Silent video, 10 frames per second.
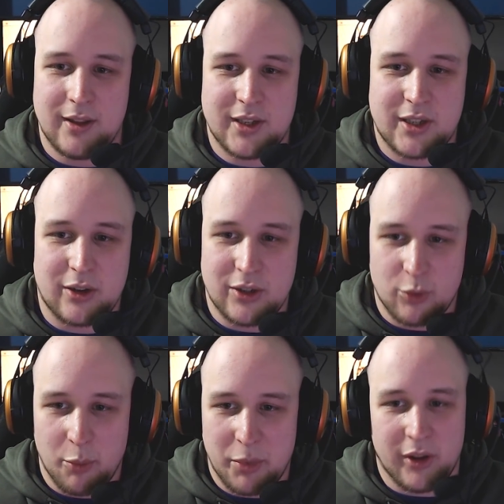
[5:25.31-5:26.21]
These
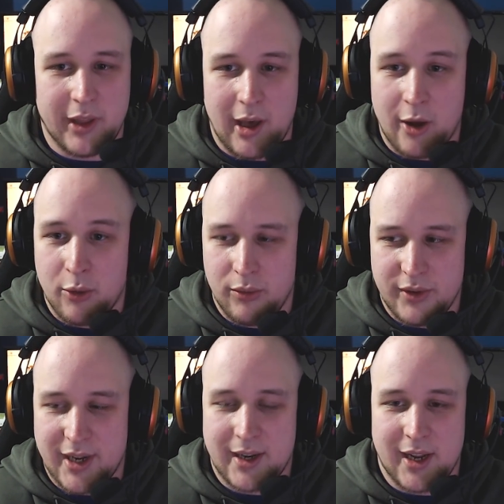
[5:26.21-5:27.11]
tokens will be on their
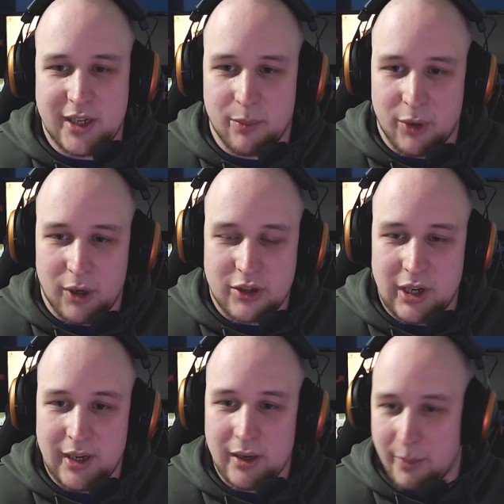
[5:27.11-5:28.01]
own dedicated
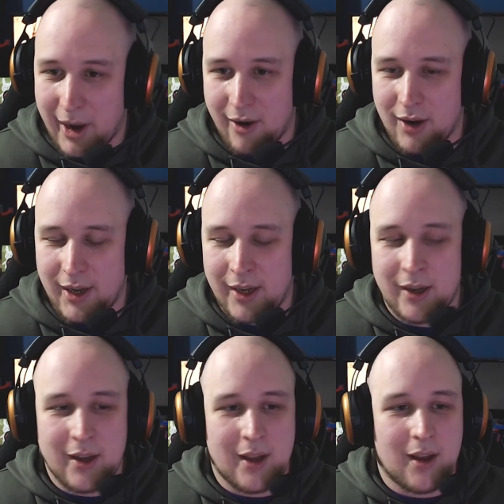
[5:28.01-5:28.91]
blockchain, apparently,
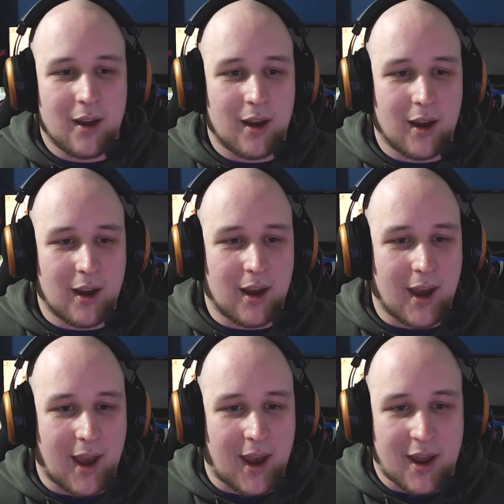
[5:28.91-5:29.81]

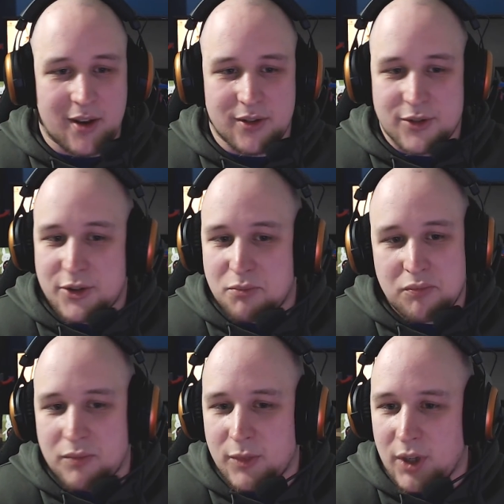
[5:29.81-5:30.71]
and
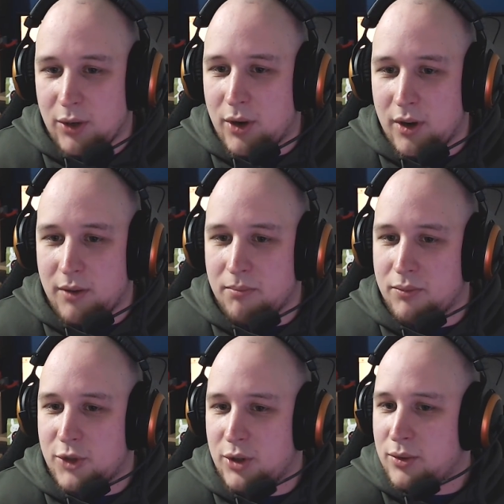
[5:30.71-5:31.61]
you
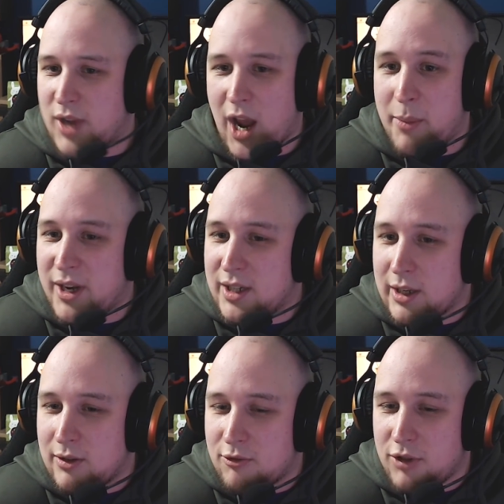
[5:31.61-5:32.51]
can choose how many to
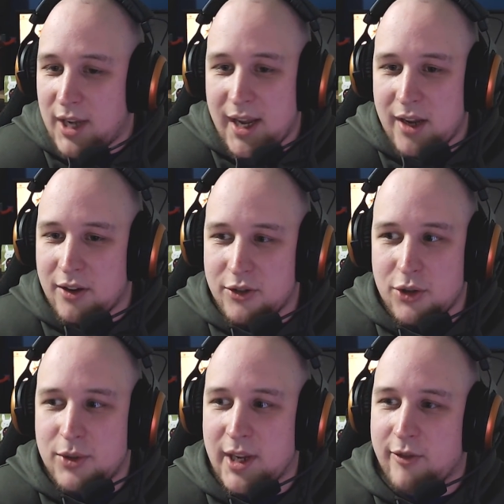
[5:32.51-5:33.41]
create and
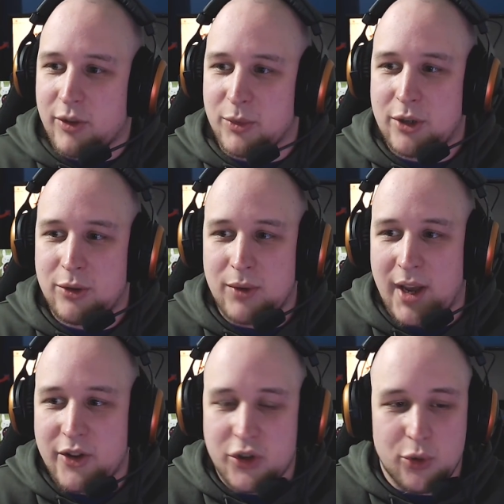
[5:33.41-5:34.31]
who to give them to
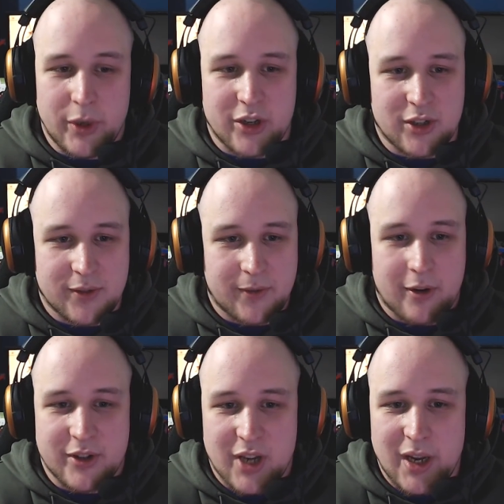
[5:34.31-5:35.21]
as you wish, as
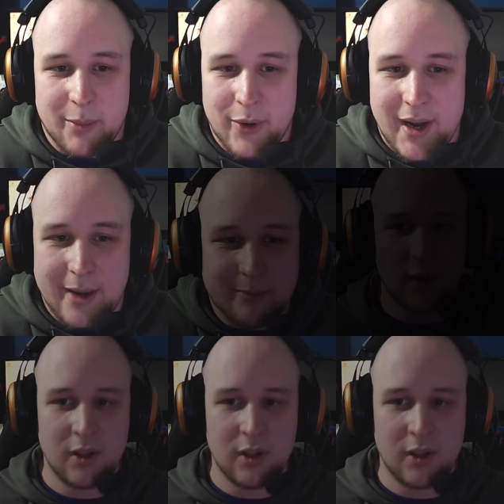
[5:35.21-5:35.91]
far as I am aware.